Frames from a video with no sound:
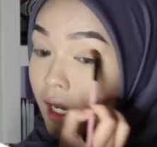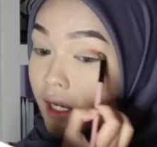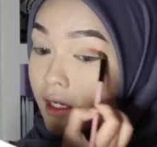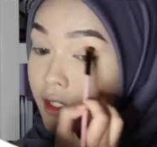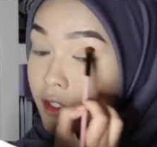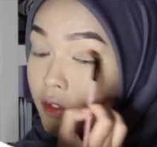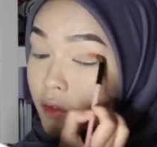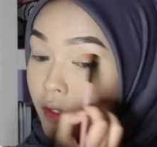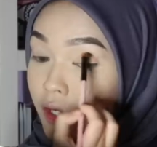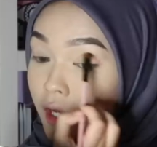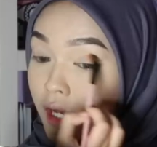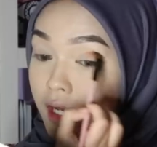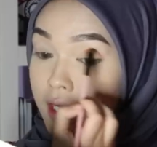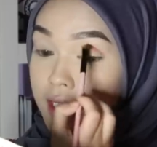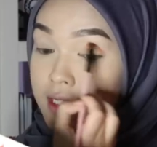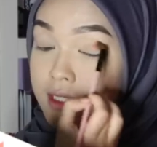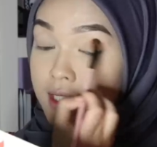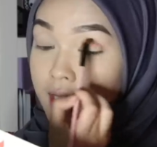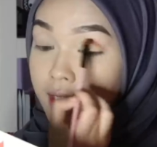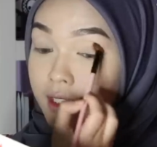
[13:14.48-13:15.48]
eyelid you
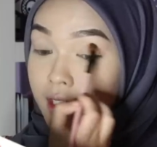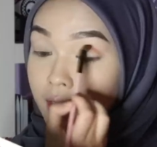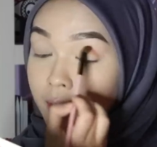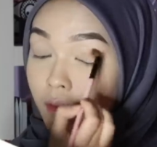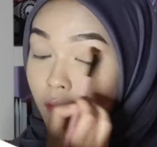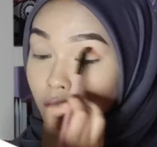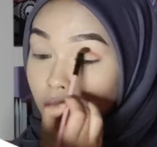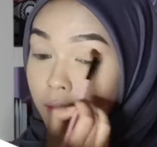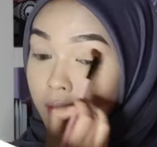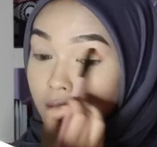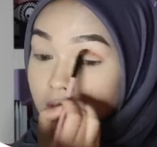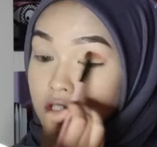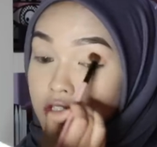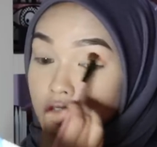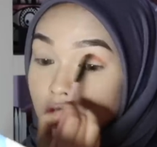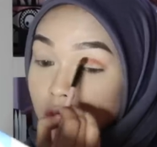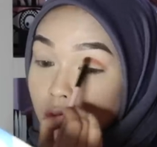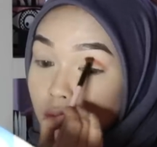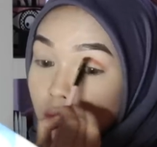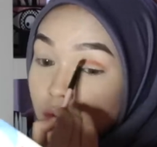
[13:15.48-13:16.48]
guys and then baru apply
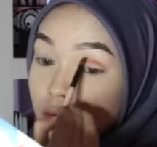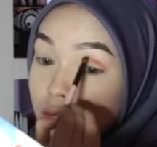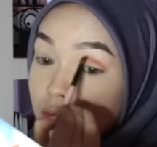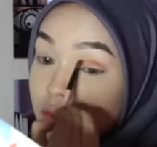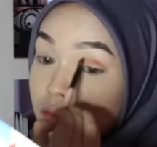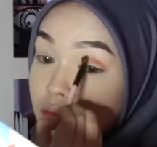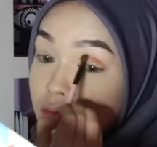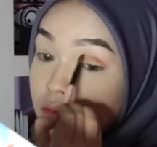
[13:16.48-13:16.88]
eyeshadow.